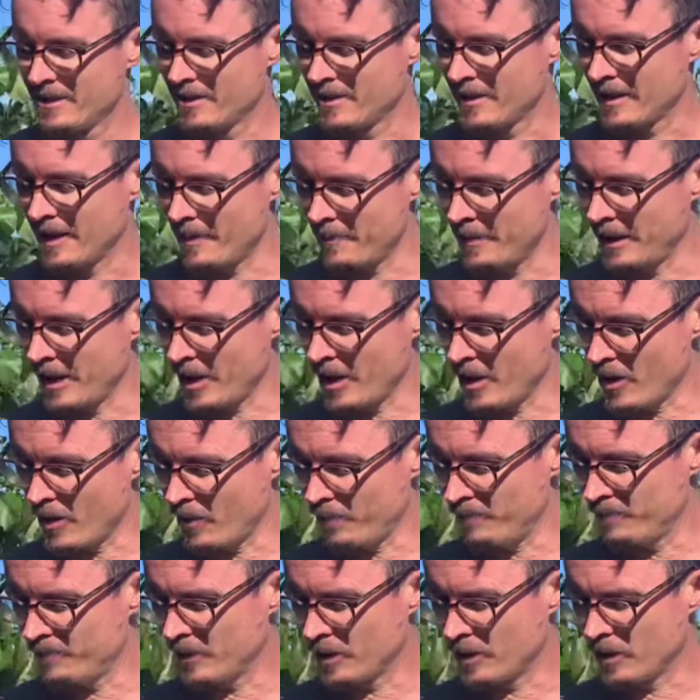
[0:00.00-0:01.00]
Let me
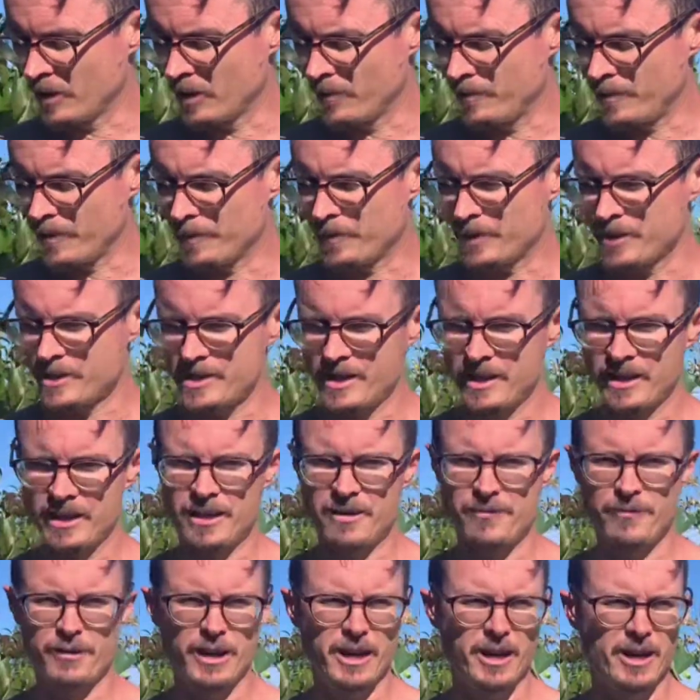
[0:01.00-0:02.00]
know. Hope you appreciate
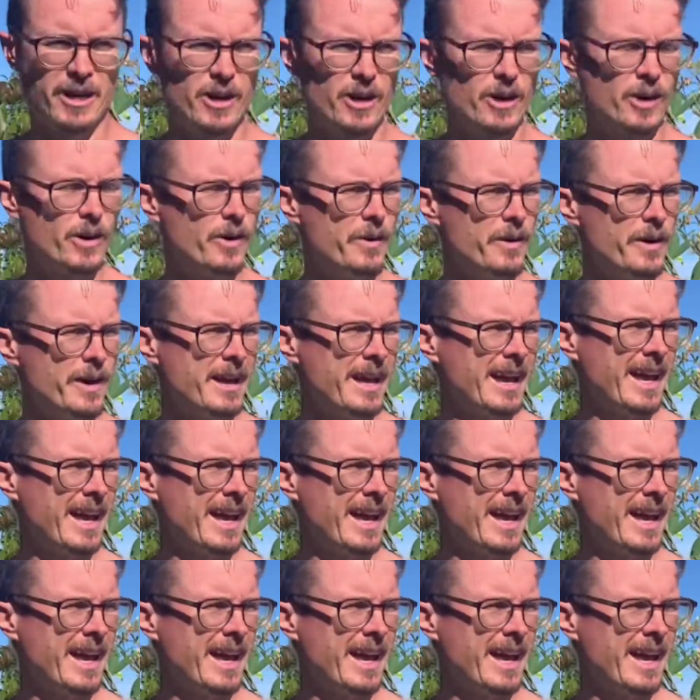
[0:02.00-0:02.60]
this video,